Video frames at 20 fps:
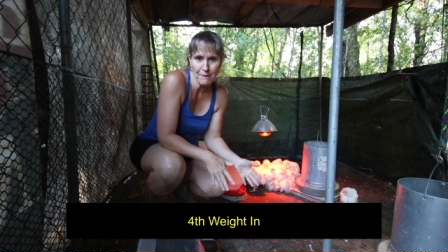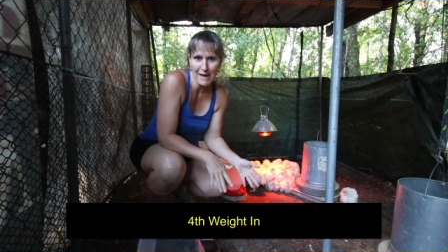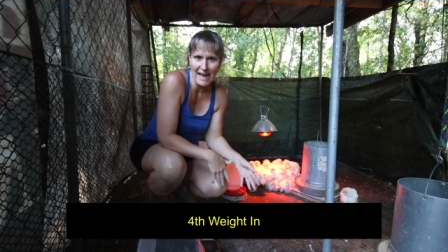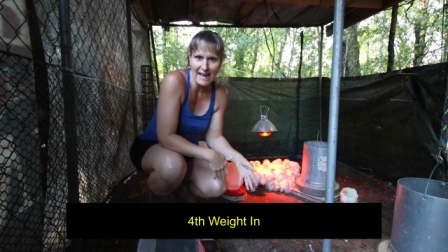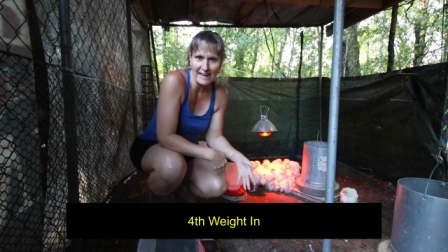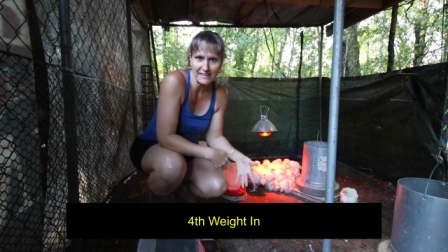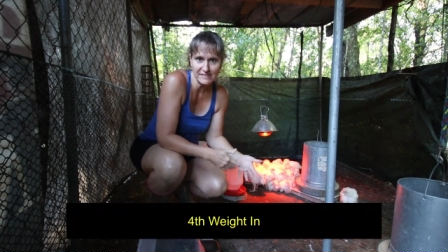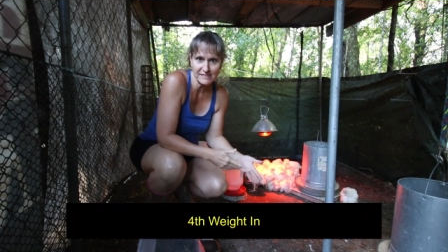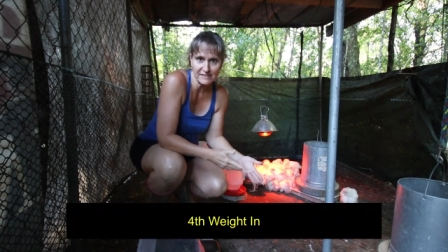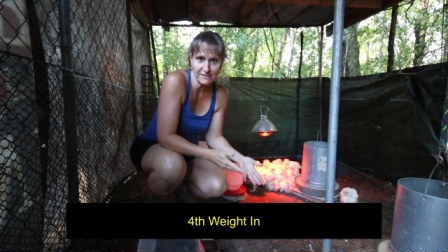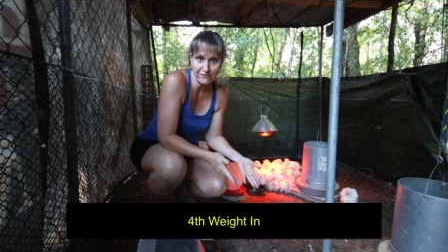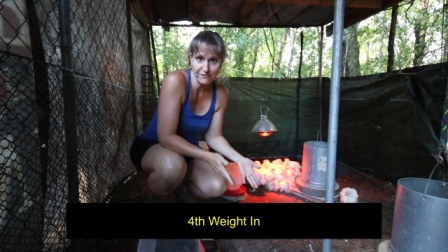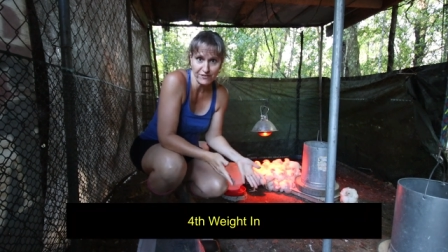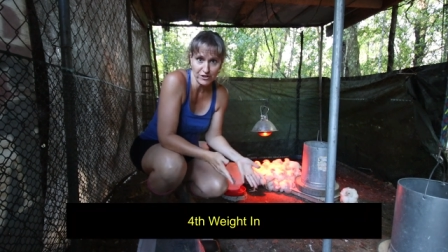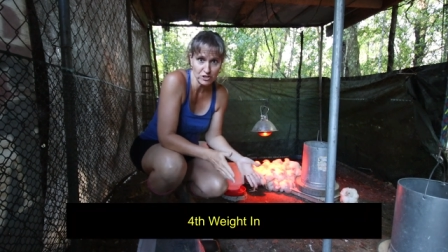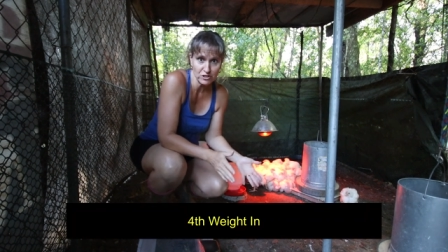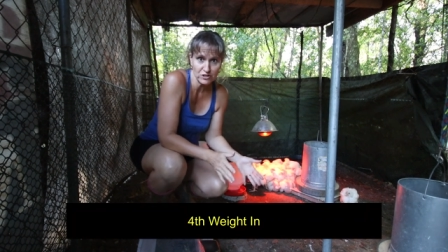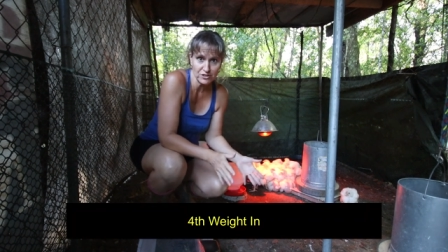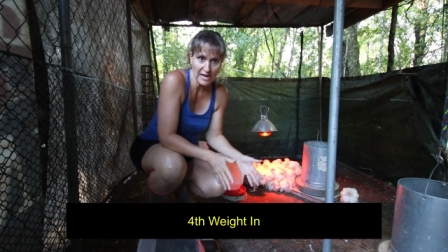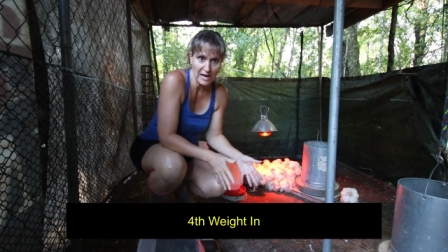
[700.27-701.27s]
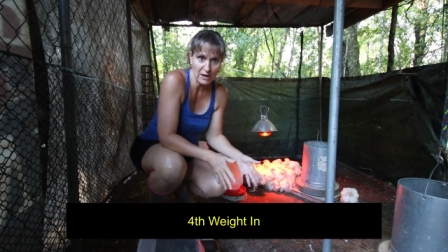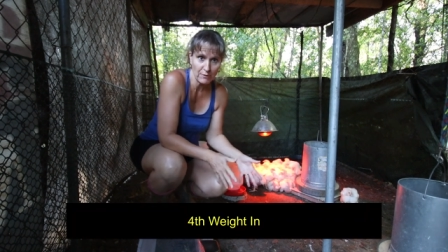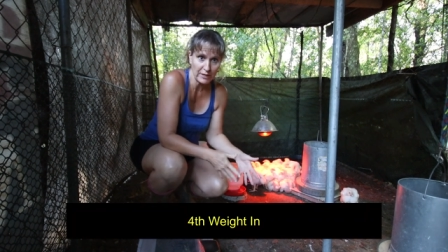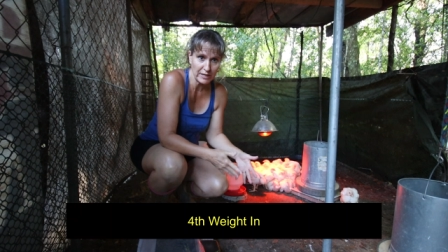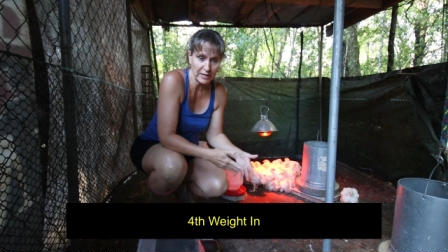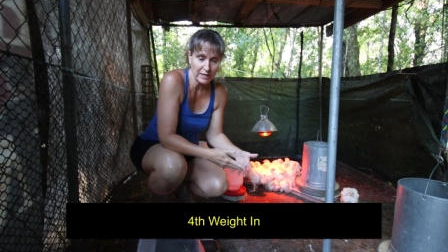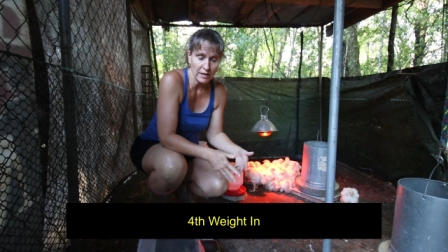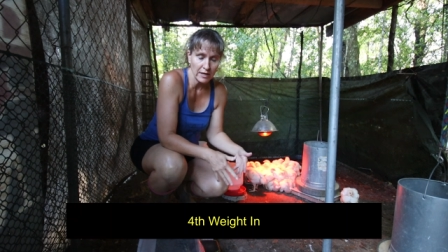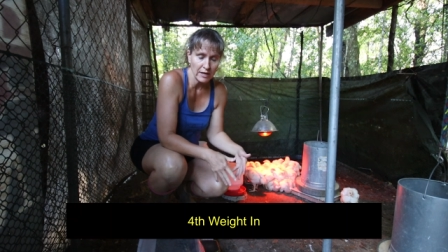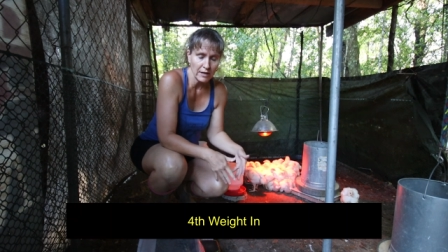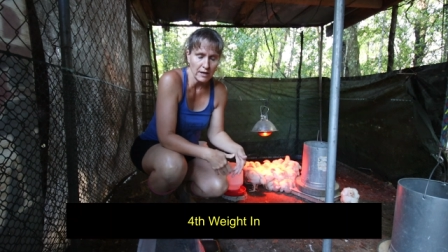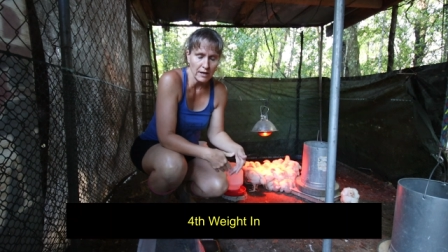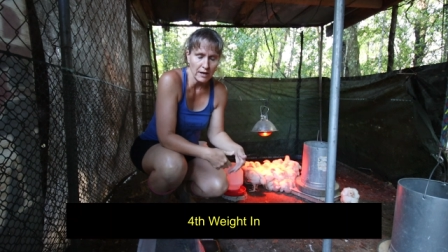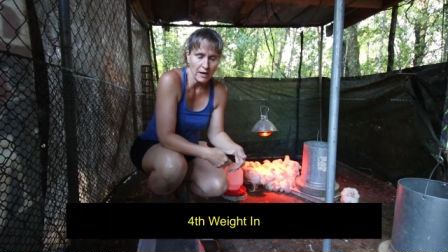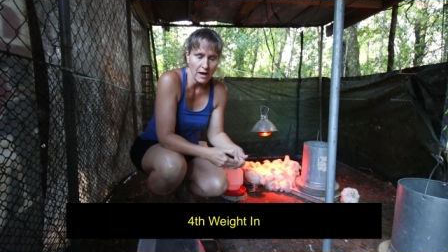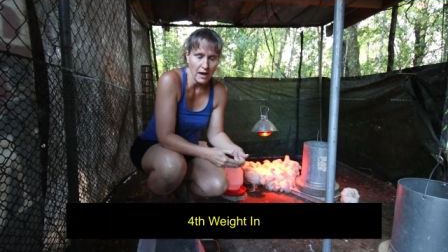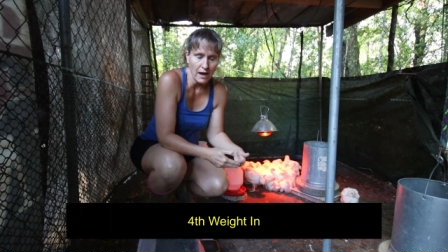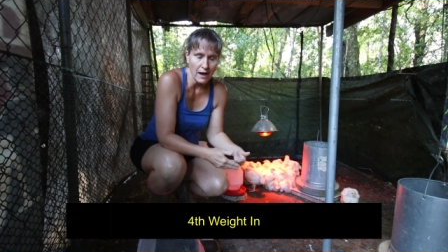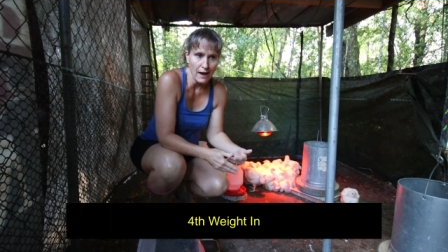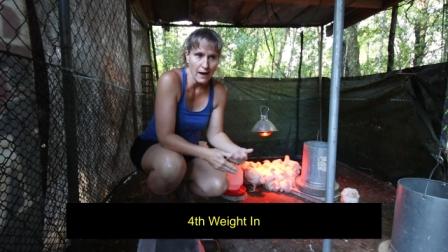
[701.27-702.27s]
past the first day we
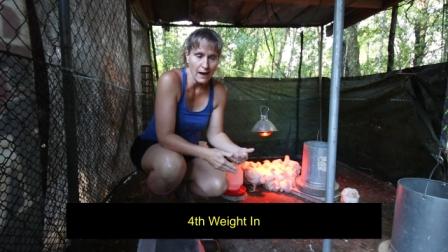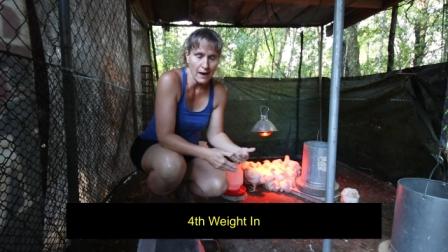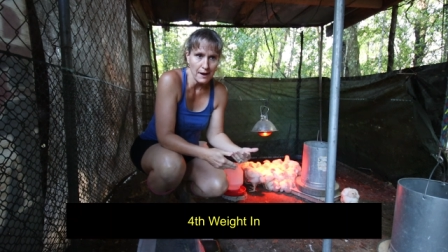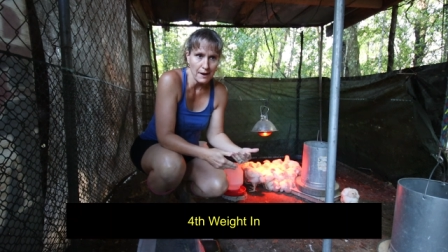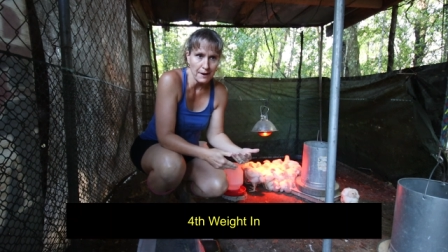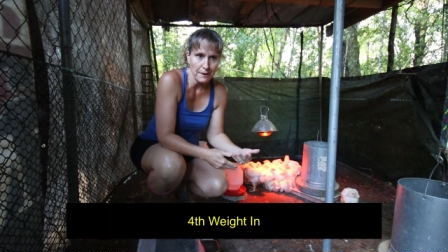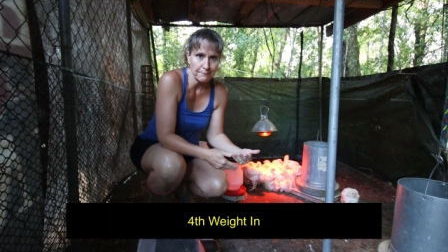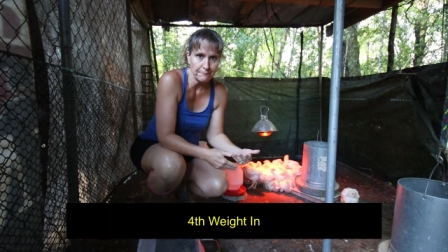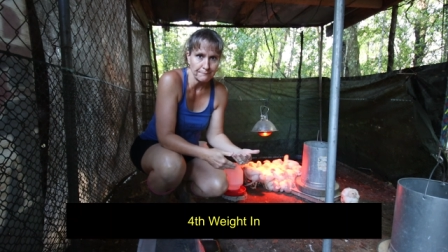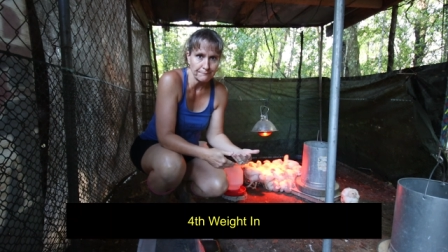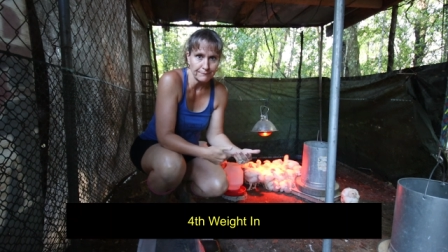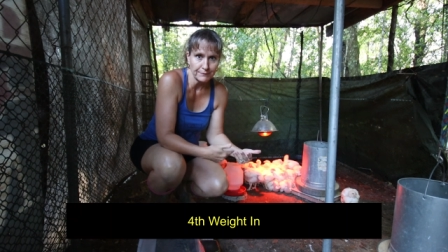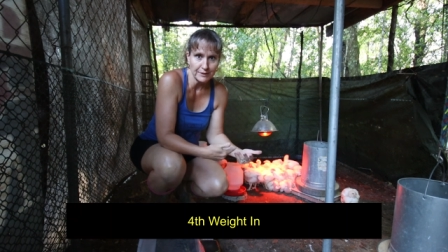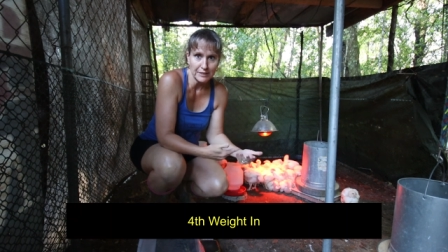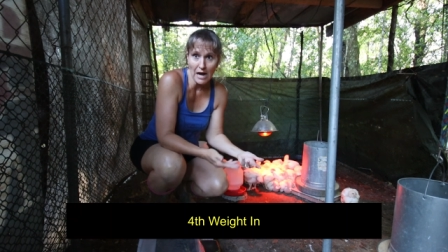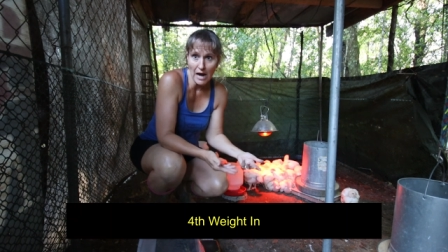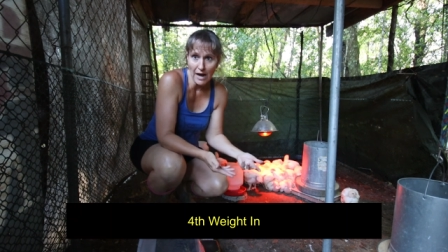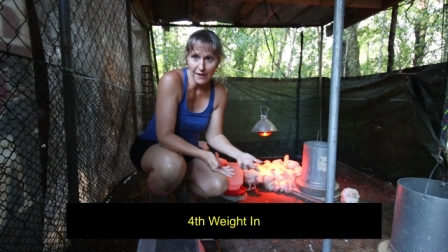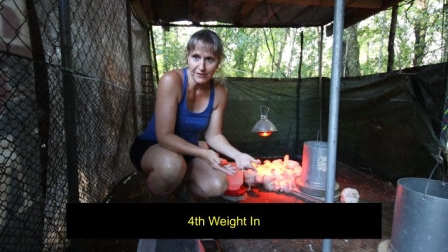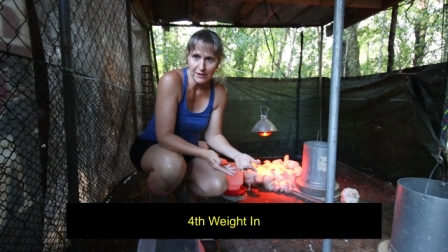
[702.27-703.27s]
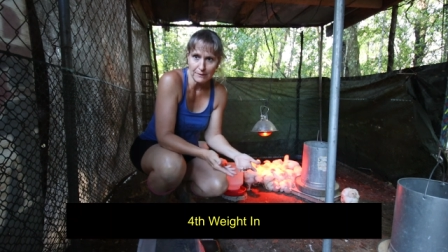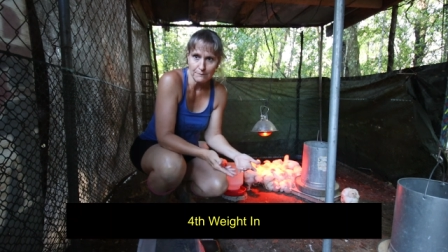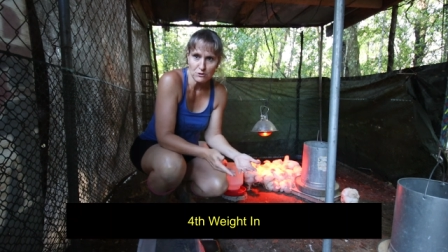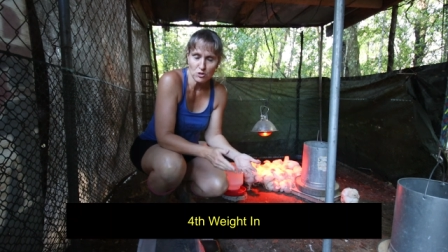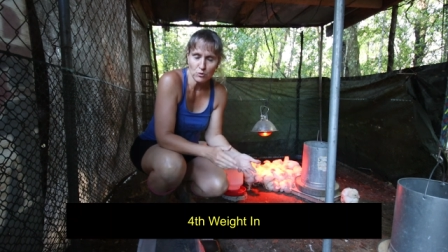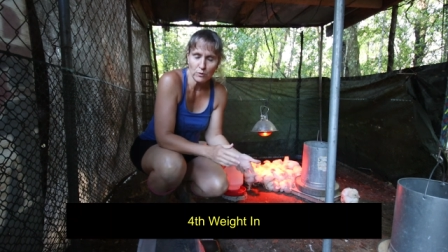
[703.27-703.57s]
um, got them.